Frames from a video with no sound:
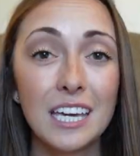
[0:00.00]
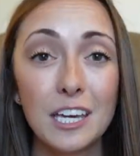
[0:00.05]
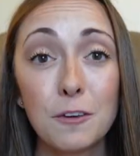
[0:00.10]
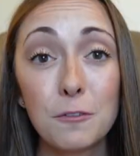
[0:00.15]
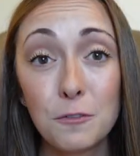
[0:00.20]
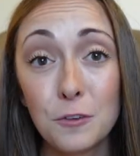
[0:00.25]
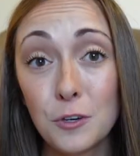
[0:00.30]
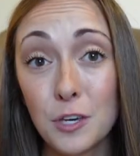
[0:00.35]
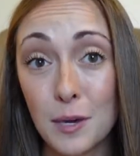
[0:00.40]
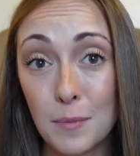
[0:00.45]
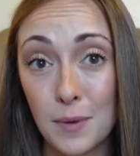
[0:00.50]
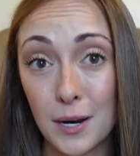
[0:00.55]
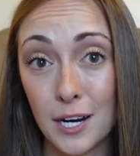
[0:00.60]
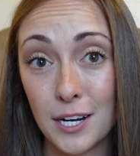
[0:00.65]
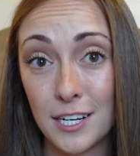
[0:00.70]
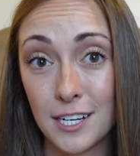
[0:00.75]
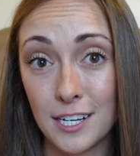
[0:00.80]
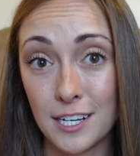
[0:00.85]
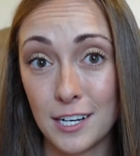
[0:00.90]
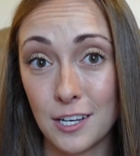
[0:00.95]
If you get
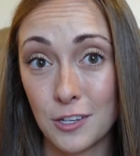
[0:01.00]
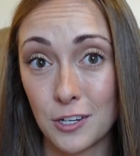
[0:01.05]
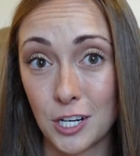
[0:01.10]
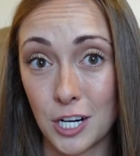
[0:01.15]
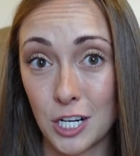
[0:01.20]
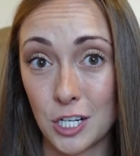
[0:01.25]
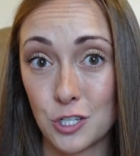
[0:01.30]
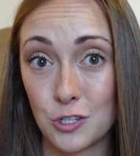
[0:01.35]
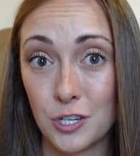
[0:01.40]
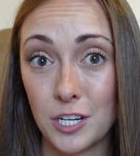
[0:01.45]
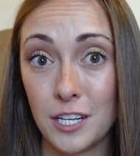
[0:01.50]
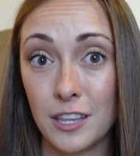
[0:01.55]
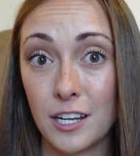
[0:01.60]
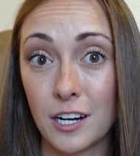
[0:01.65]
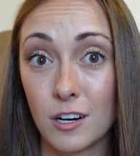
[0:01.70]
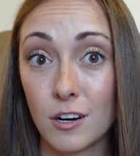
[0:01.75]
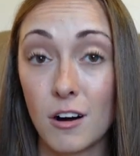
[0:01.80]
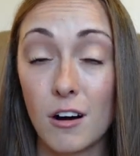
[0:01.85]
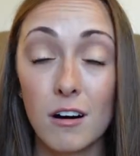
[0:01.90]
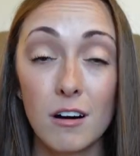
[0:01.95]
married in another country,
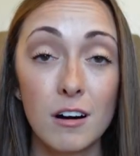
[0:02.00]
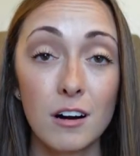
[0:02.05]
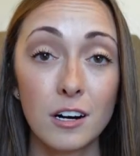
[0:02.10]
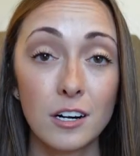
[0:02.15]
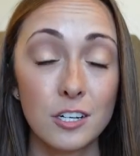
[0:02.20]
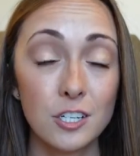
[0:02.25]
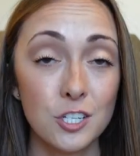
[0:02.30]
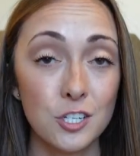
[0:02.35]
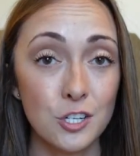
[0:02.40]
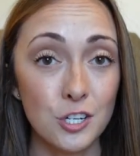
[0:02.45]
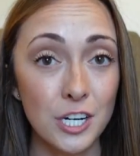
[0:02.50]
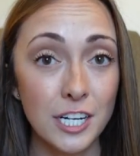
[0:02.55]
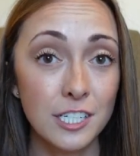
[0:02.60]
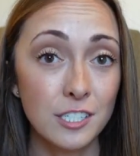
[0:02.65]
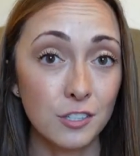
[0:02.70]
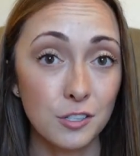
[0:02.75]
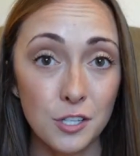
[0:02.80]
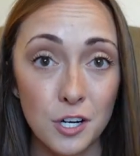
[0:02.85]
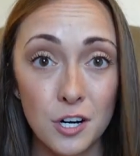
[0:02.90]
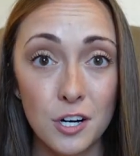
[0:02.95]
there are
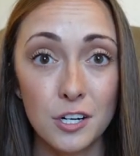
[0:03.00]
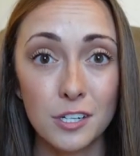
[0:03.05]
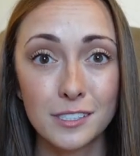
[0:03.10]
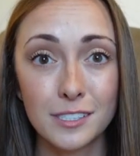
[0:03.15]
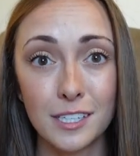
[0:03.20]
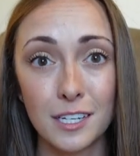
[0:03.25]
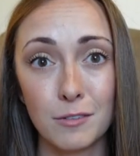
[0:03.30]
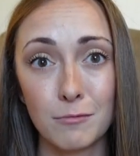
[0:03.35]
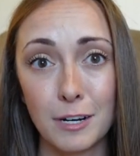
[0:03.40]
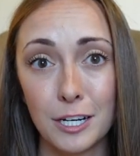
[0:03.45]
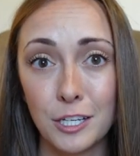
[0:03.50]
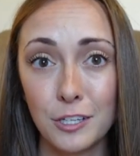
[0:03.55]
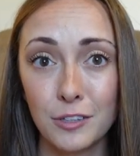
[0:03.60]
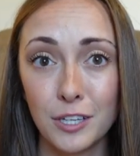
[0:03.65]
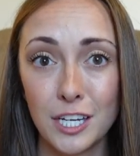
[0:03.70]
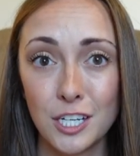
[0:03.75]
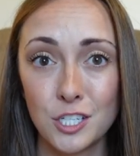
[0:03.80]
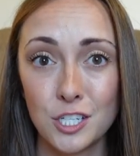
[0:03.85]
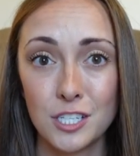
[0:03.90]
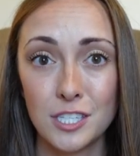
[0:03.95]
strict laws and
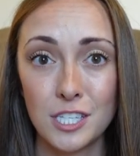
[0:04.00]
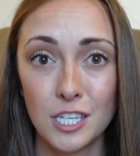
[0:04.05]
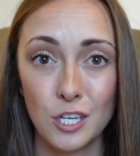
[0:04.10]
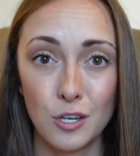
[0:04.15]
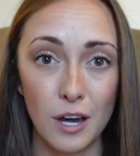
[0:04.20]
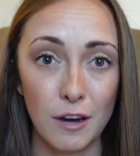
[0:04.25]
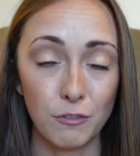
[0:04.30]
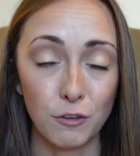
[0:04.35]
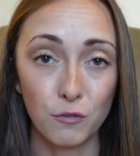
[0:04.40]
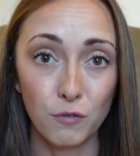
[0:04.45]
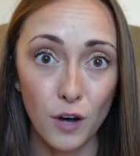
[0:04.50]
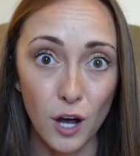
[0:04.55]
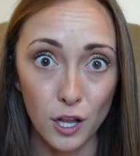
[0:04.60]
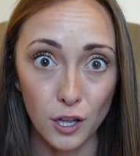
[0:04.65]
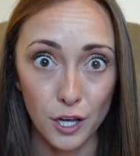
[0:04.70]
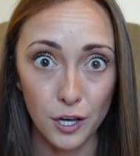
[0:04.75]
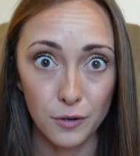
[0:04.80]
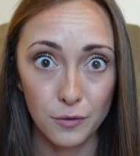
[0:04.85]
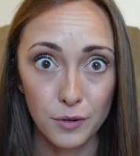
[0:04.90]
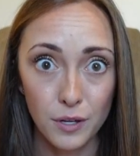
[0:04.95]
regulations that you have to
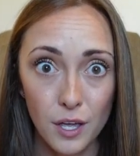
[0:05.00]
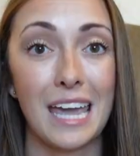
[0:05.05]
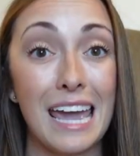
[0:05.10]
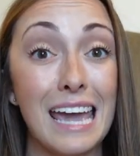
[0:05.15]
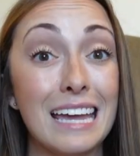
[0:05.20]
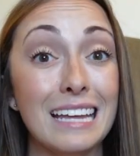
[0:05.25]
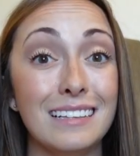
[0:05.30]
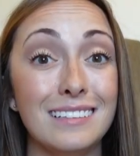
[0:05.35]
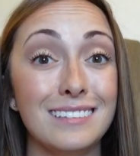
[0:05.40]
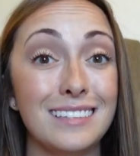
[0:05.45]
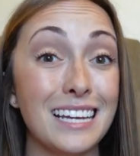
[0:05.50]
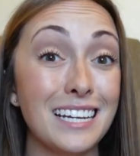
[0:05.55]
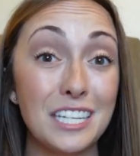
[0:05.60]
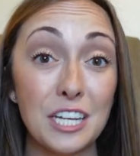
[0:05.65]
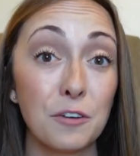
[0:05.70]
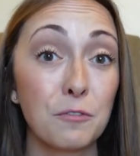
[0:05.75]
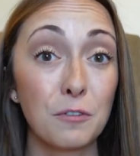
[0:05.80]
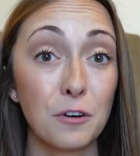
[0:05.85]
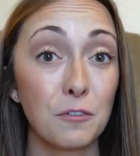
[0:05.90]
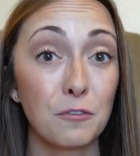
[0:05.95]
follow, and they
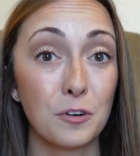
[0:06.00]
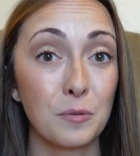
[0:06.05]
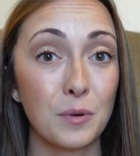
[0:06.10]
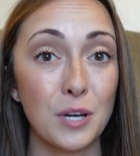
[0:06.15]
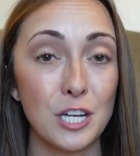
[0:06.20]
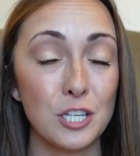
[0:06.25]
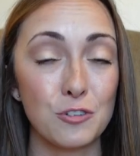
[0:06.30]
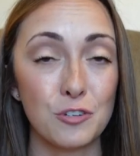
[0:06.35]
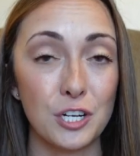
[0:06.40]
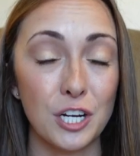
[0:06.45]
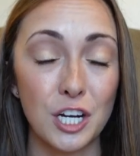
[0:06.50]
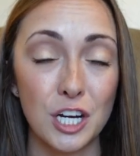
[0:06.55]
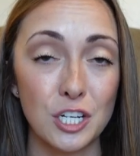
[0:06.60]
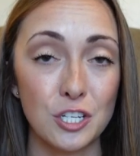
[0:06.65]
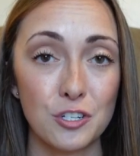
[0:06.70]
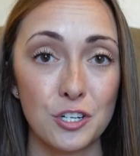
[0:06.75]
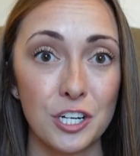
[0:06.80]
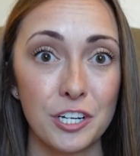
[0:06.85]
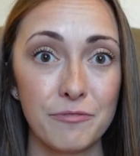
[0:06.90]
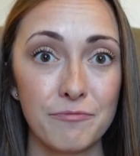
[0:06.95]
differ from country to
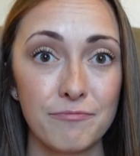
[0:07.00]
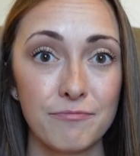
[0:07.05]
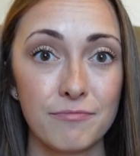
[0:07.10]
country.